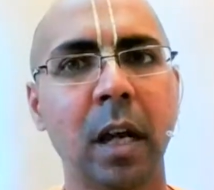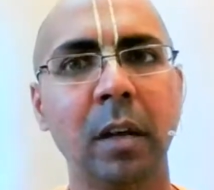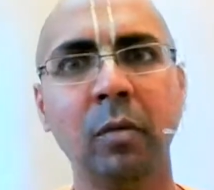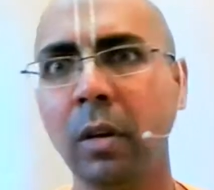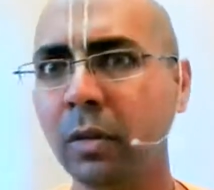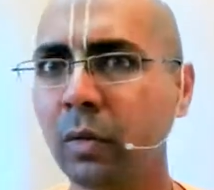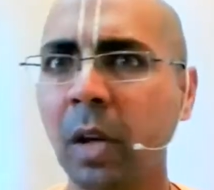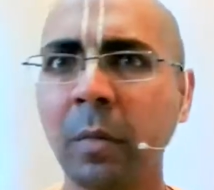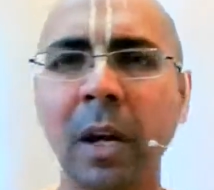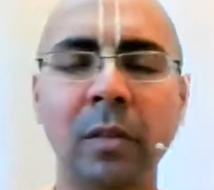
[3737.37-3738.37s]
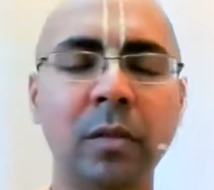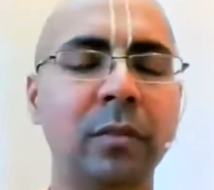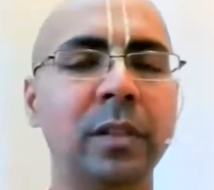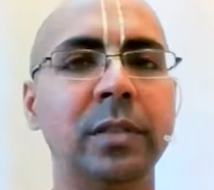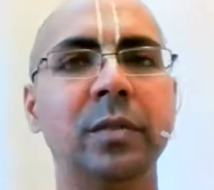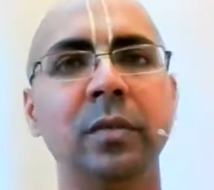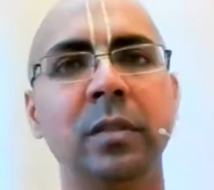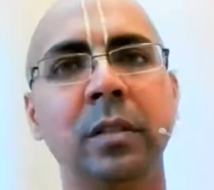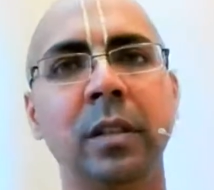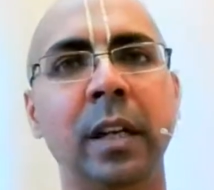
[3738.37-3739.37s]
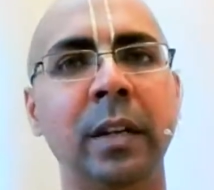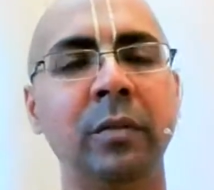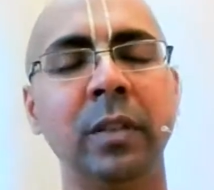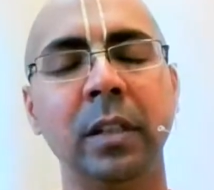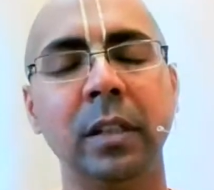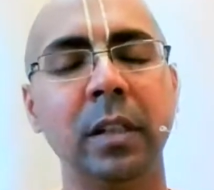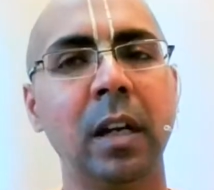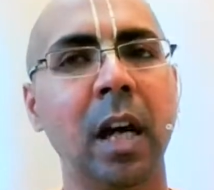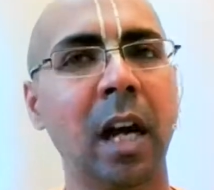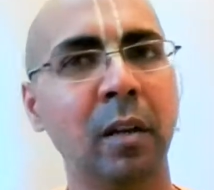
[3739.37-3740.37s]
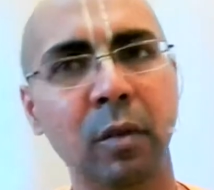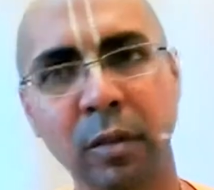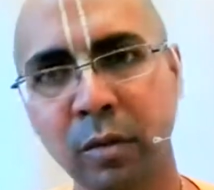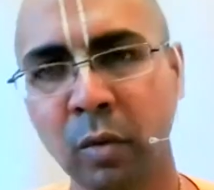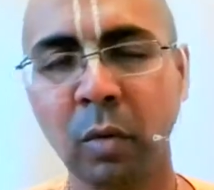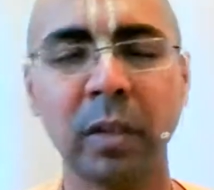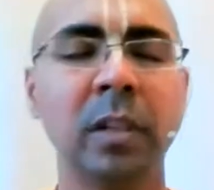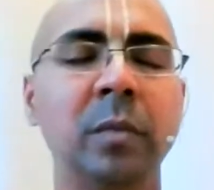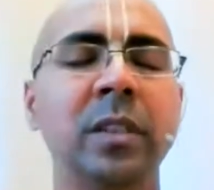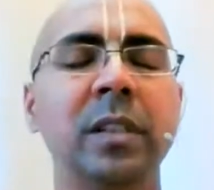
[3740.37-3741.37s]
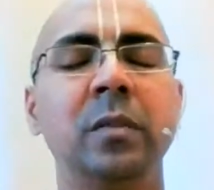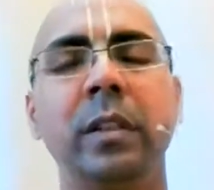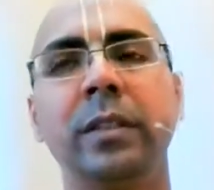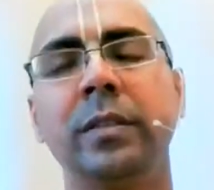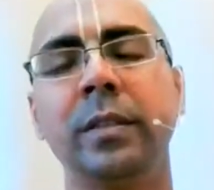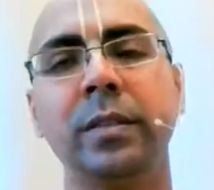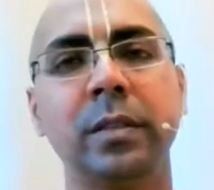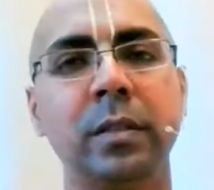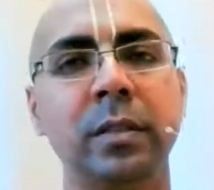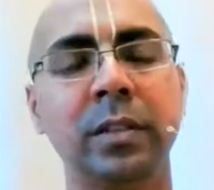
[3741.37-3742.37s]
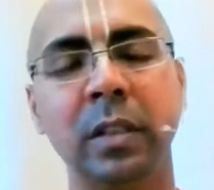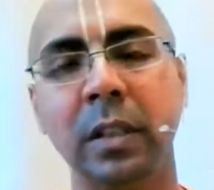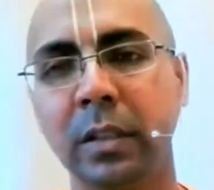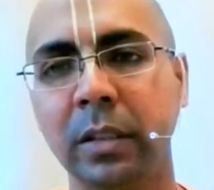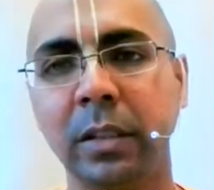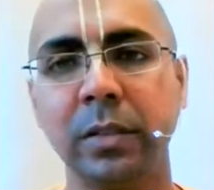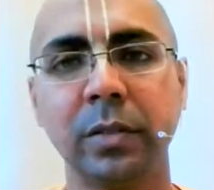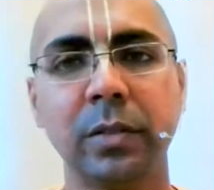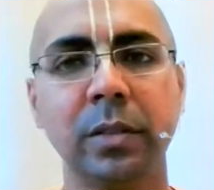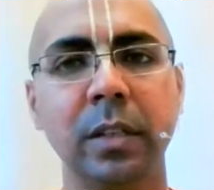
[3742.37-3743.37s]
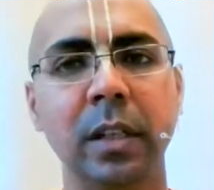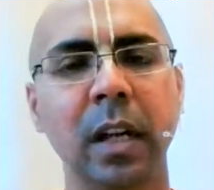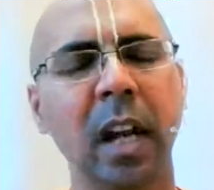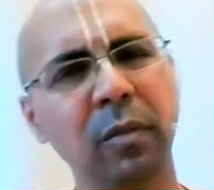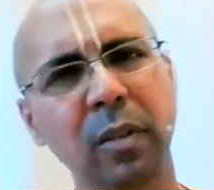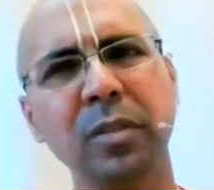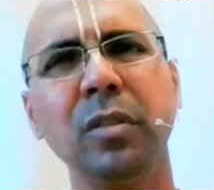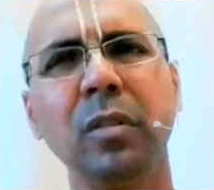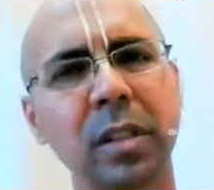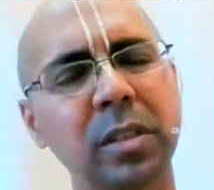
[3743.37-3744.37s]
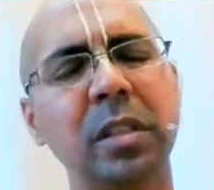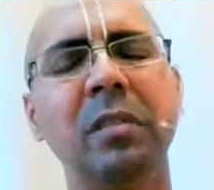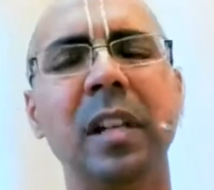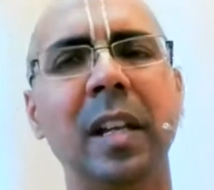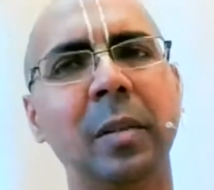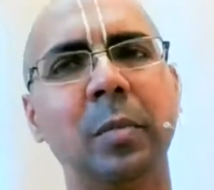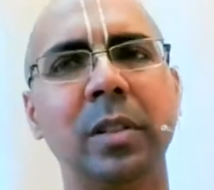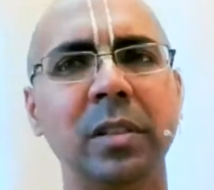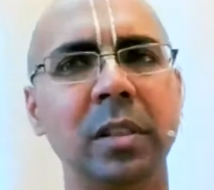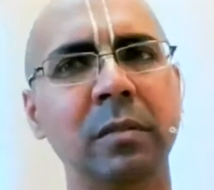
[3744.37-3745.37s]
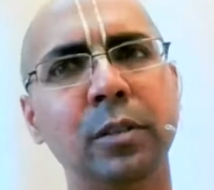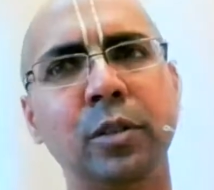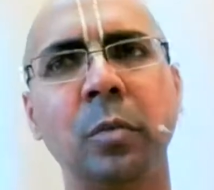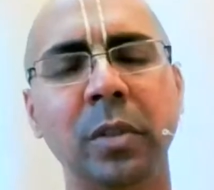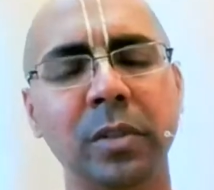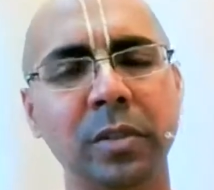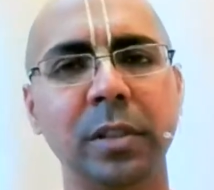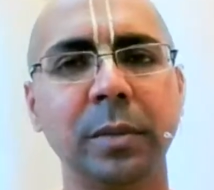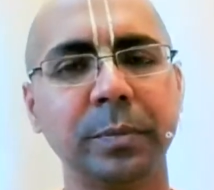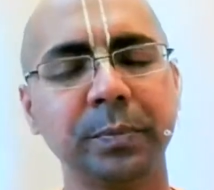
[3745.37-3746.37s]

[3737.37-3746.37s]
I want to come out of this envy. I want to overcome these vices, these anarthas. And for sure, Krishna will help. Krishna will show mercy.